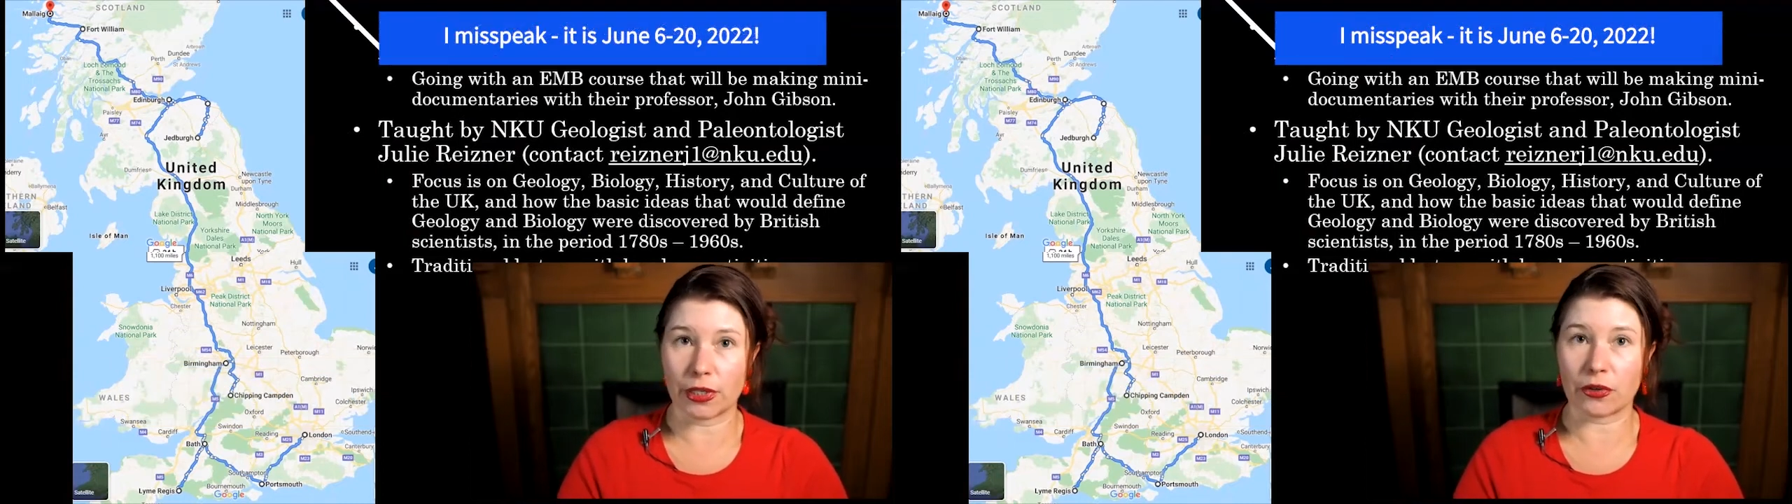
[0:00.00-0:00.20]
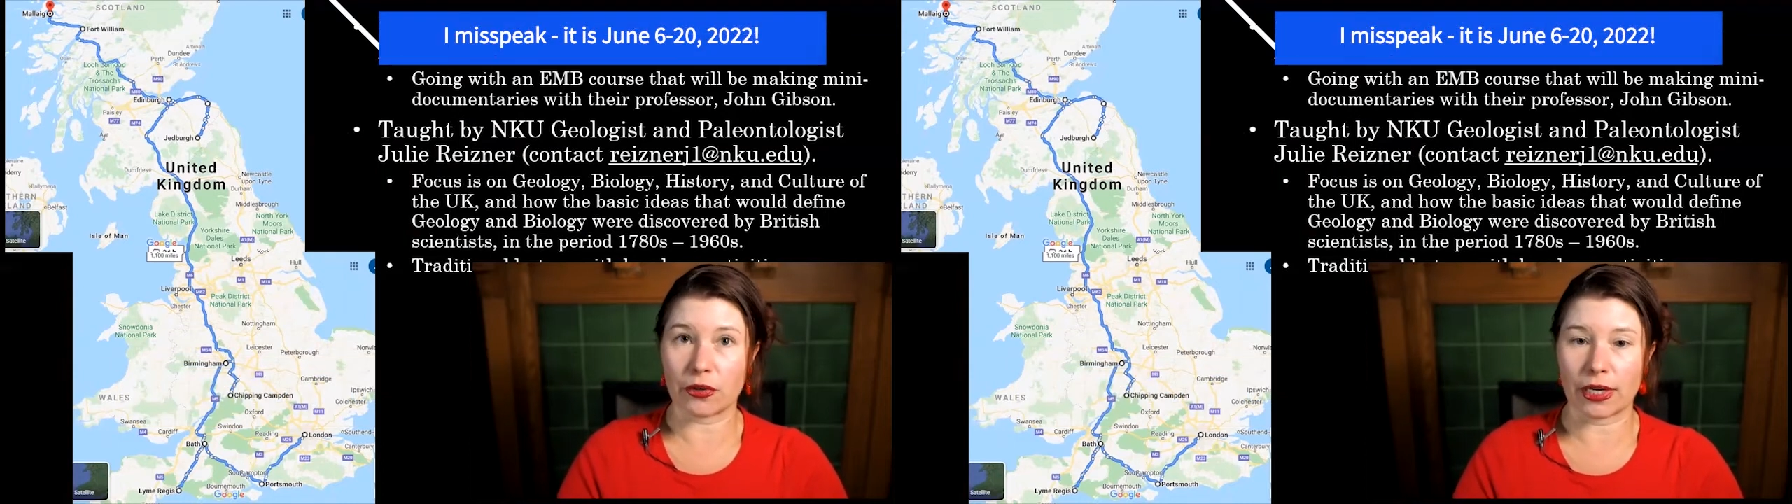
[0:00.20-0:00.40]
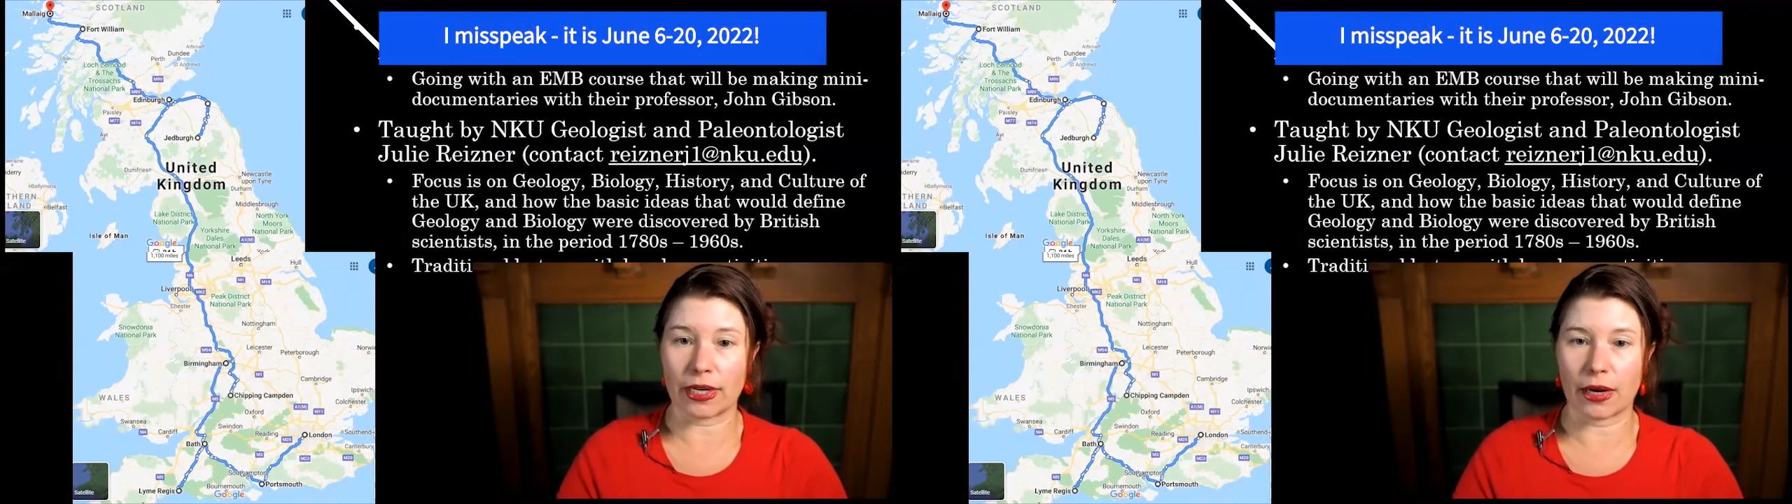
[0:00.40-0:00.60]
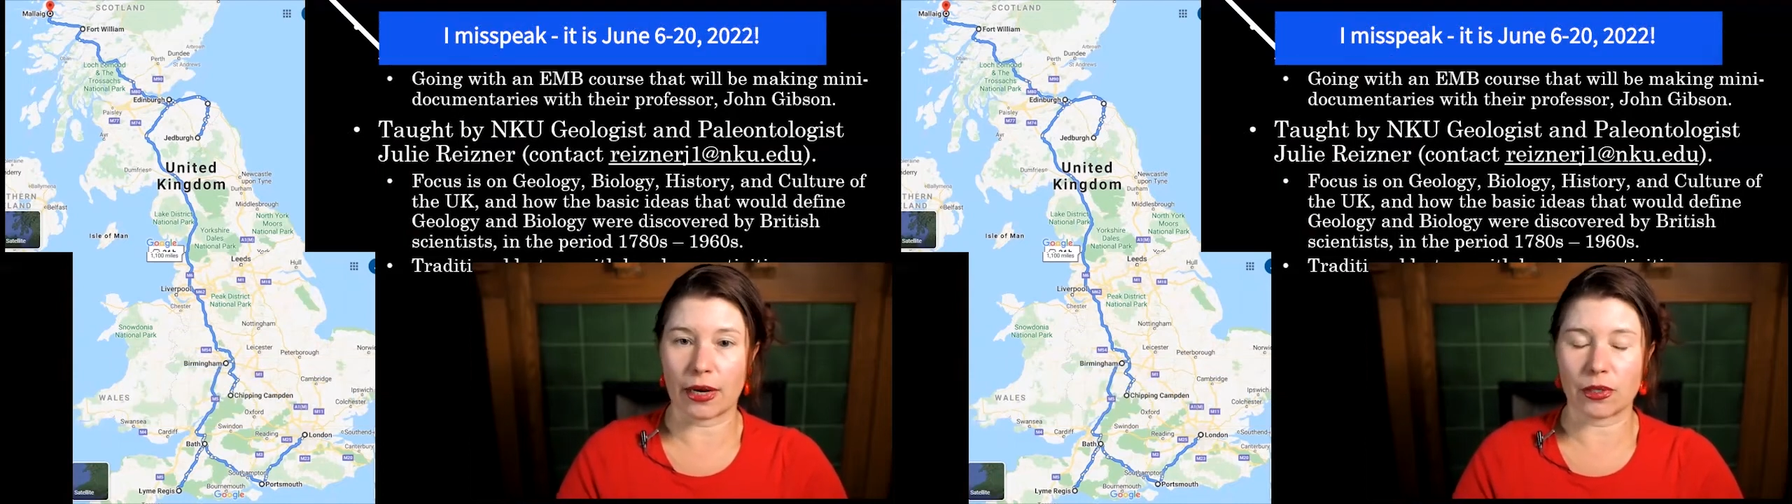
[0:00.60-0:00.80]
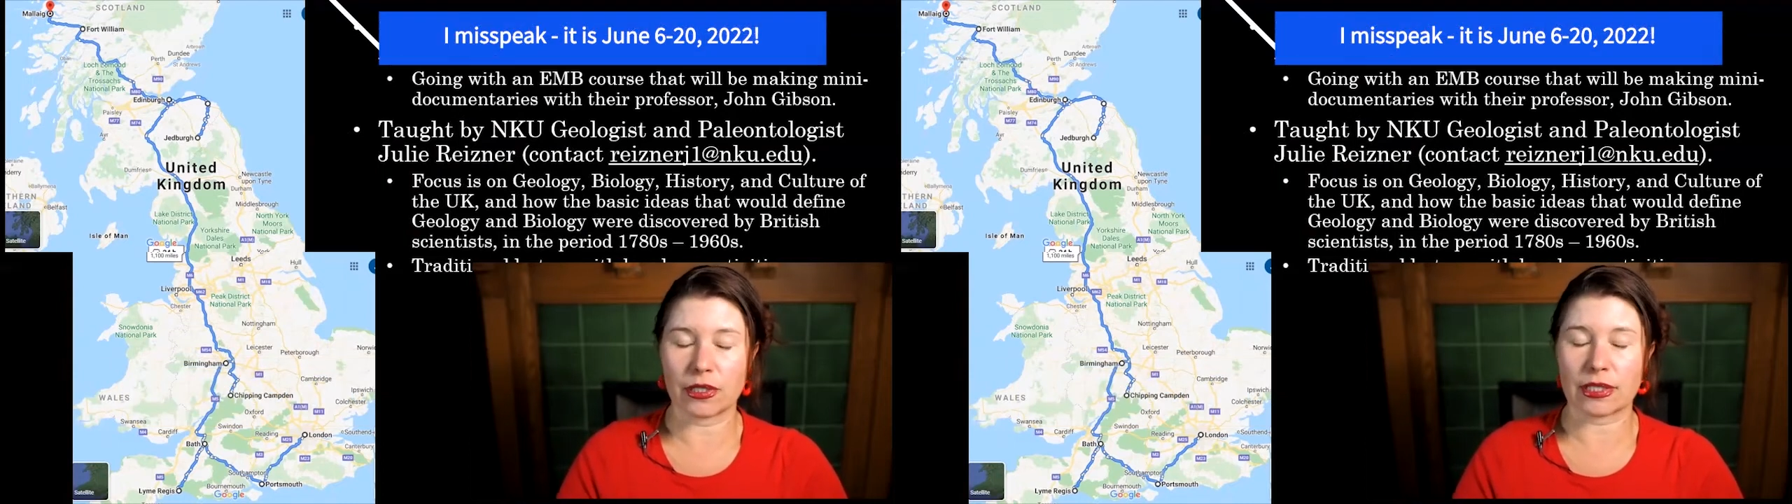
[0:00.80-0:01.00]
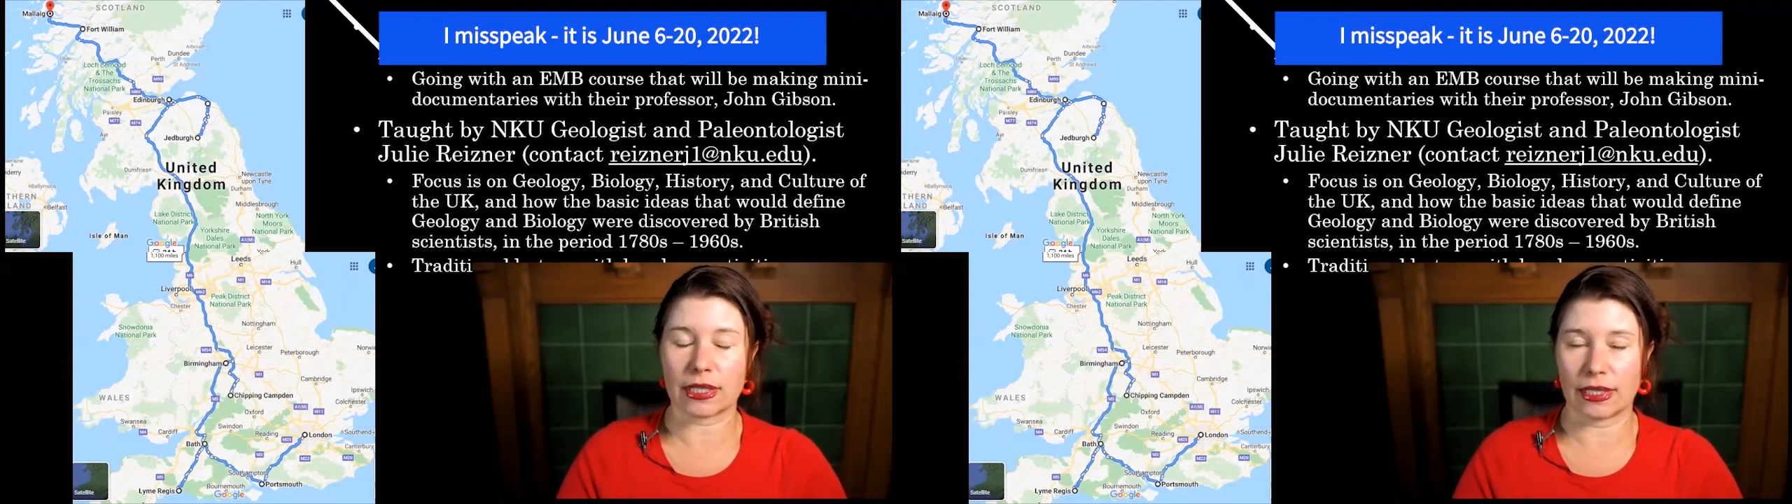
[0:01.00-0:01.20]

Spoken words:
credit hours